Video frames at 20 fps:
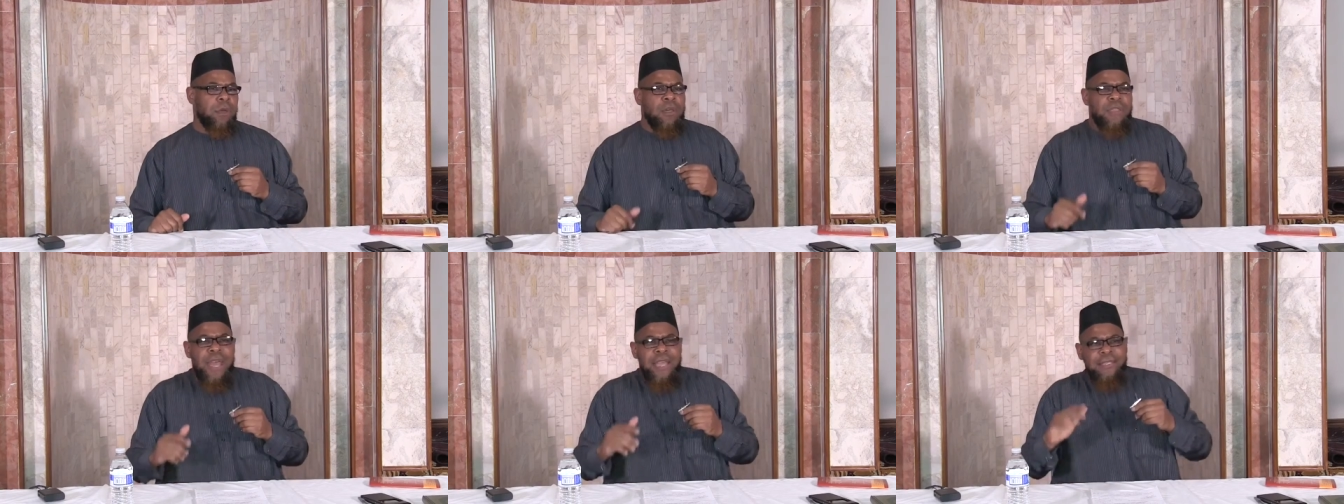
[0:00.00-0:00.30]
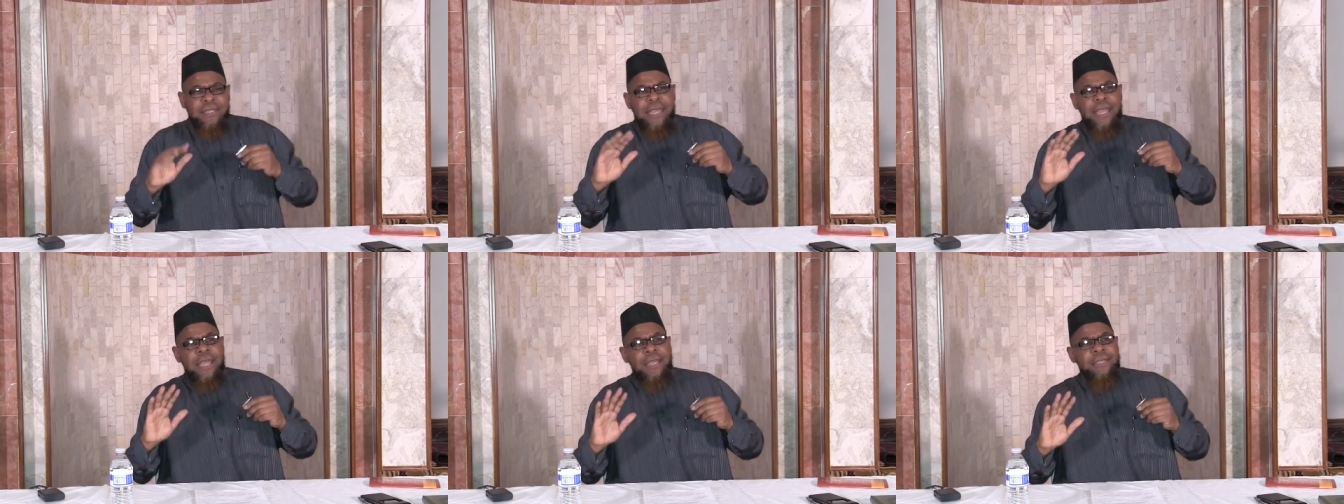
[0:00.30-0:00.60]
Oh,
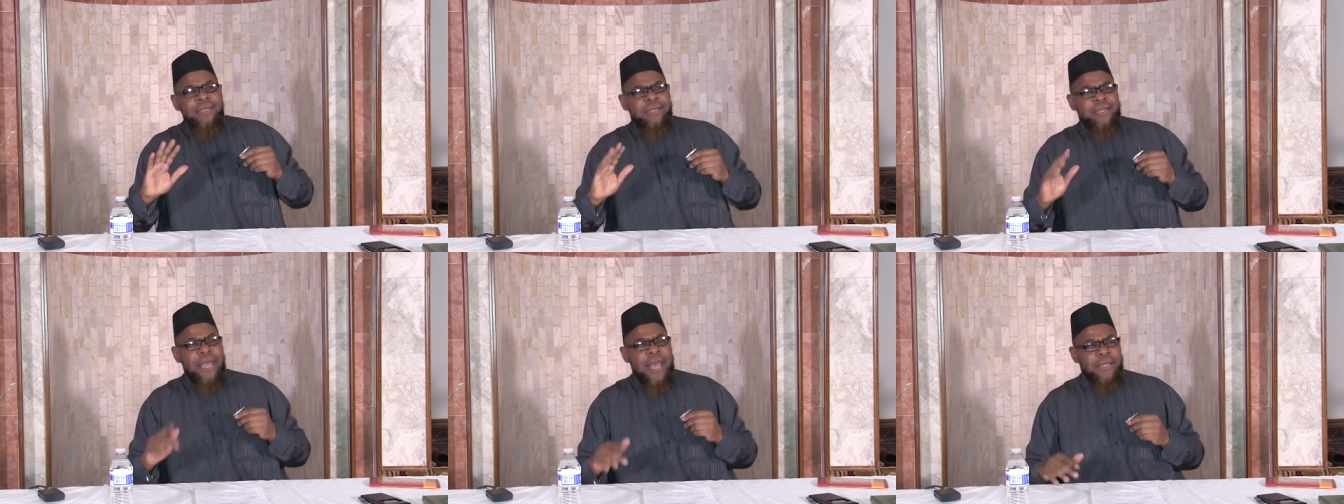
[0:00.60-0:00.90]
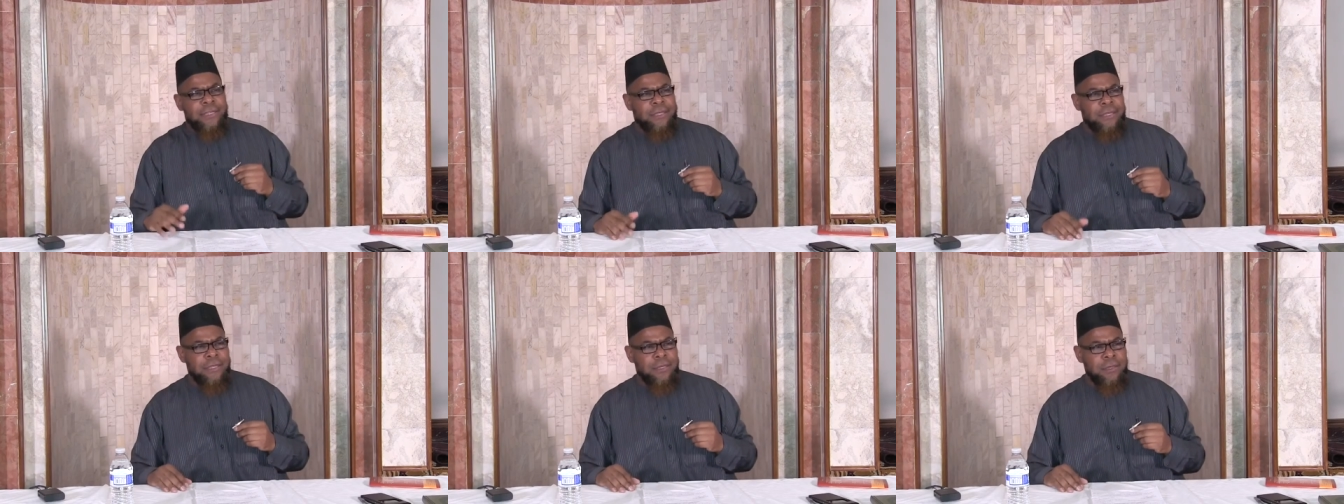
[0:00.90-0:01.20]
that's
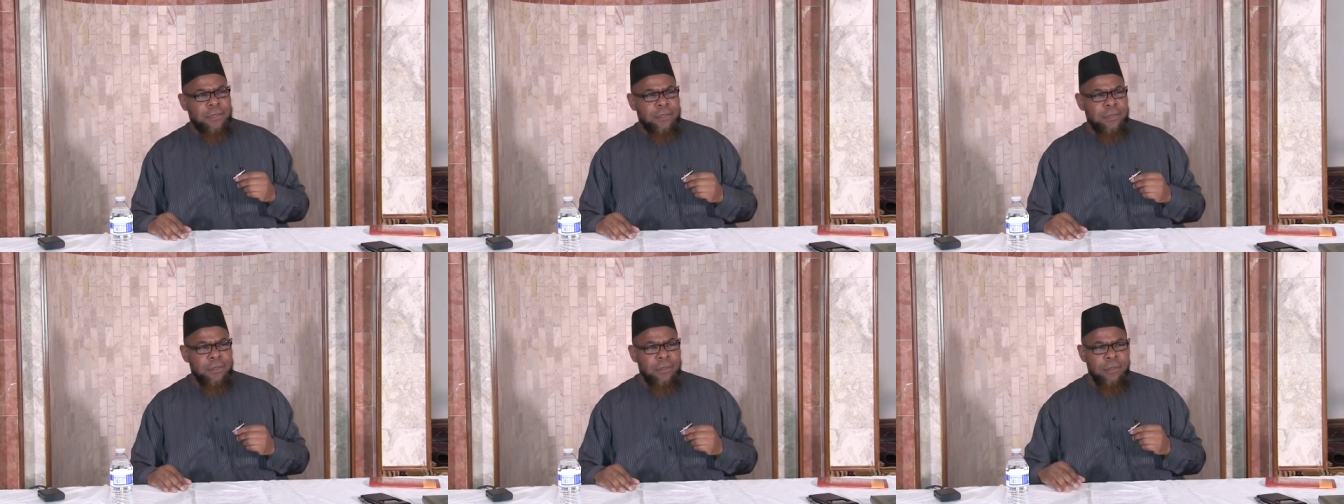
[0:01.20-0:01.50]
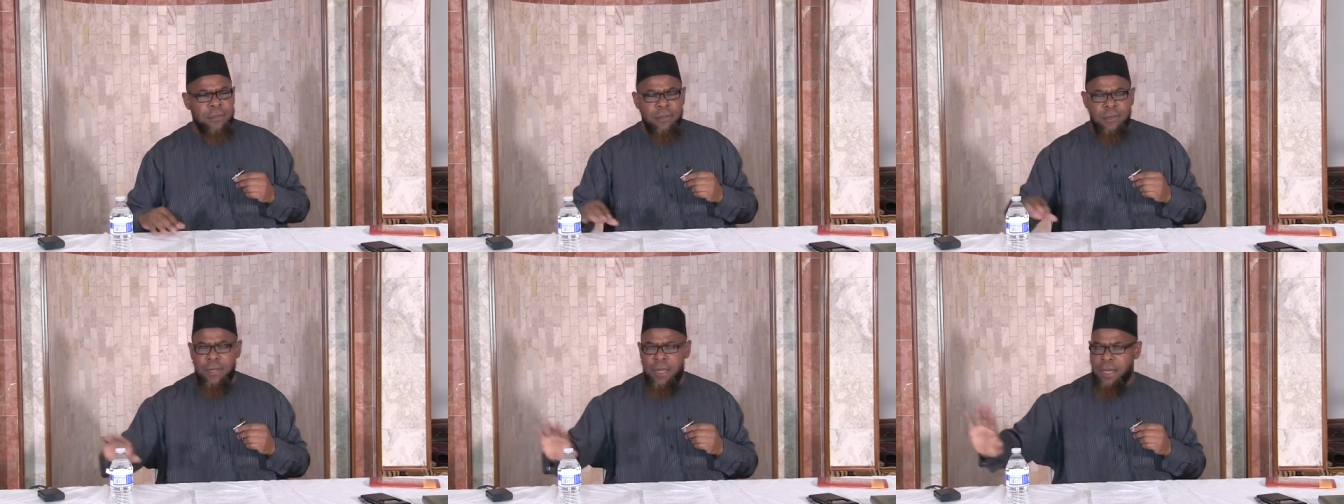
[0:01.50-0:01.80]
incest.
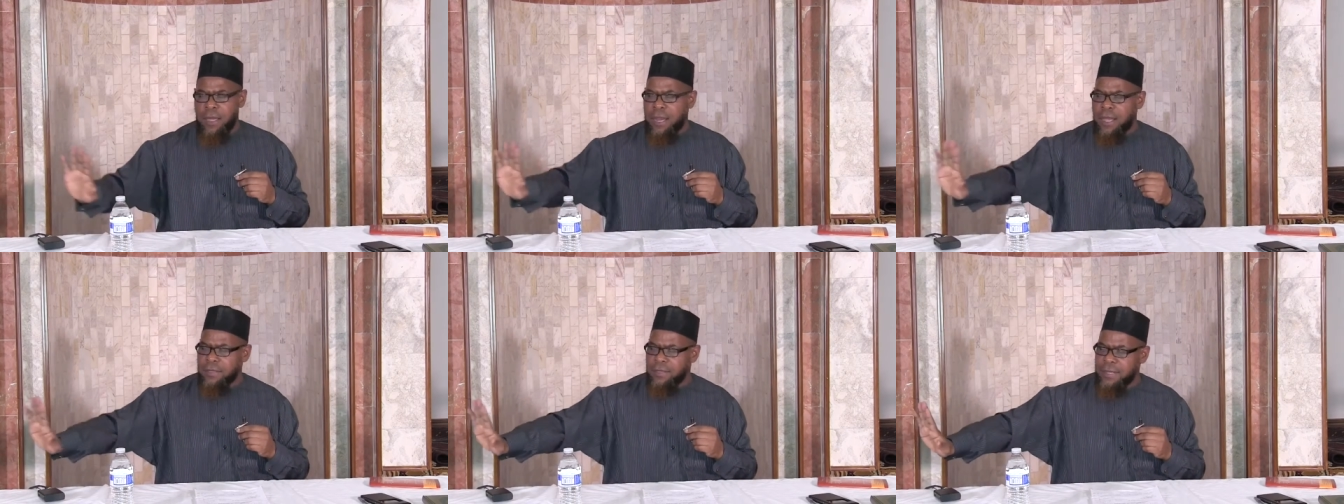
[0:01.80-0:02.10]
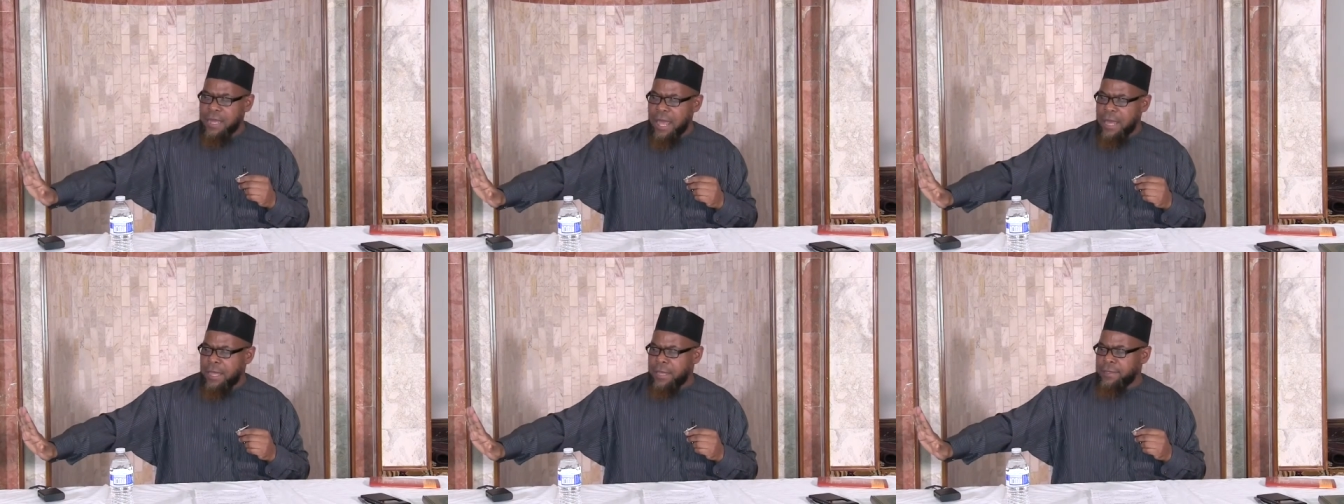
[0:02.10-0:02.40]
Yeah,
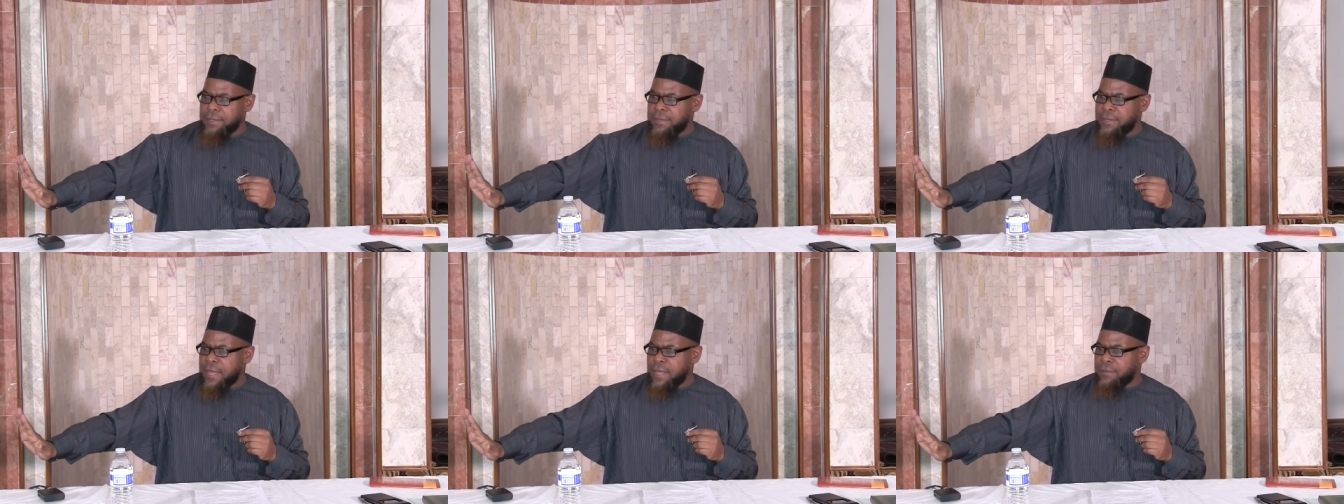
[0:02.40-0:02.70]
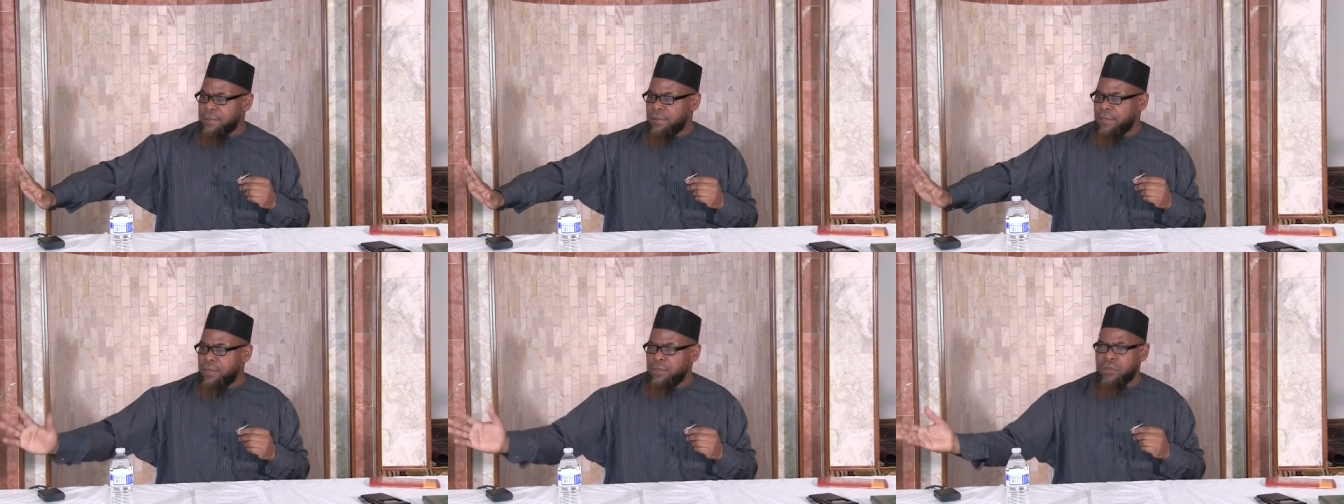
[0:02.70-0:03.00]
that's not
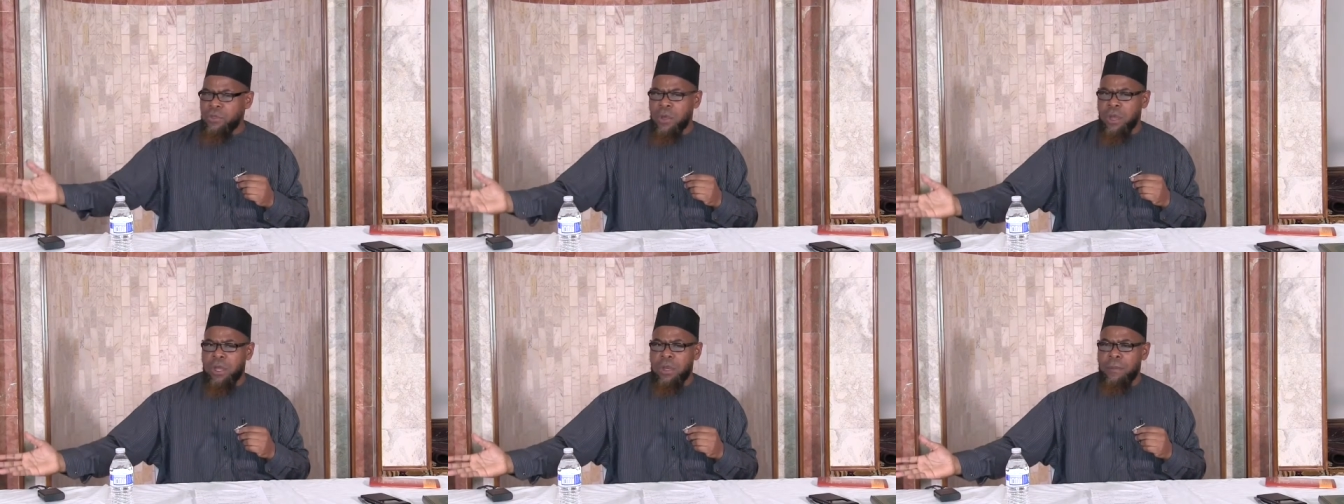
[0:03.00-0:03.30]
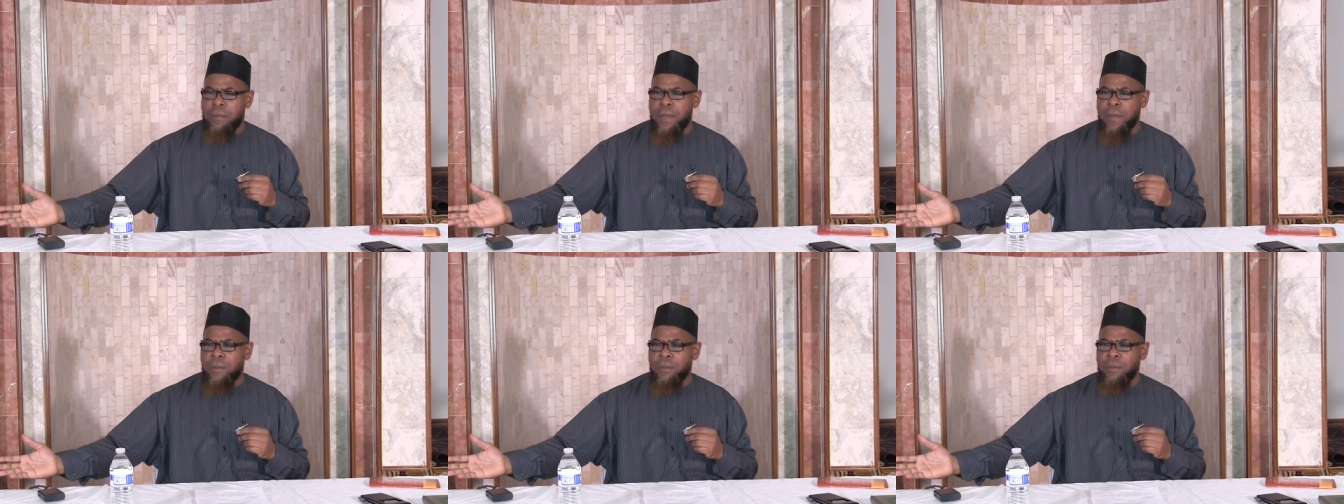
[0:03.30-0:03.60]
incest. What are you
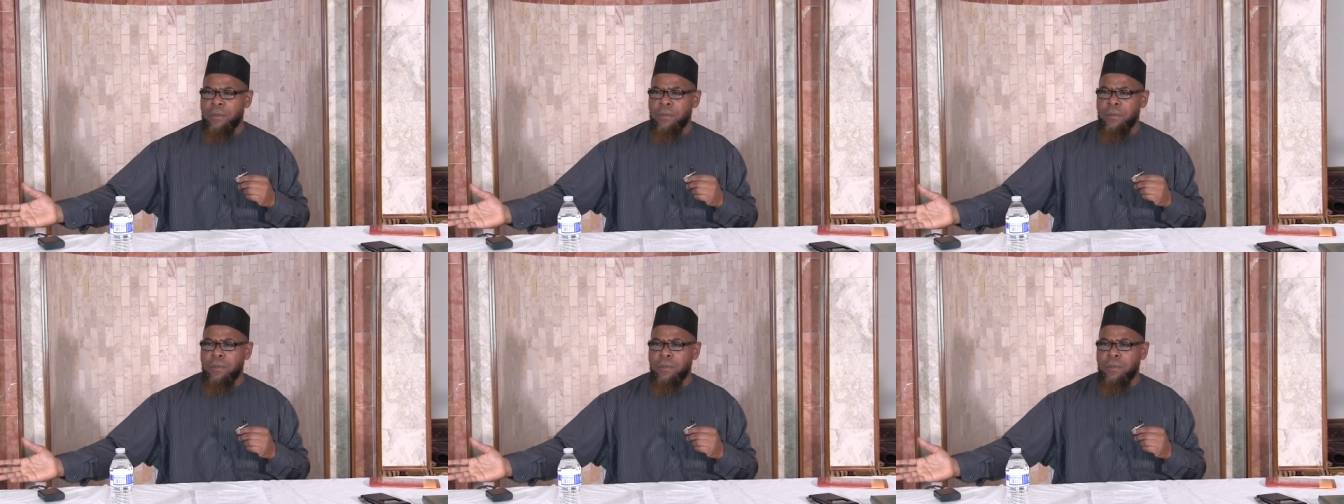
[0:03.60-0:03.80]
talking about?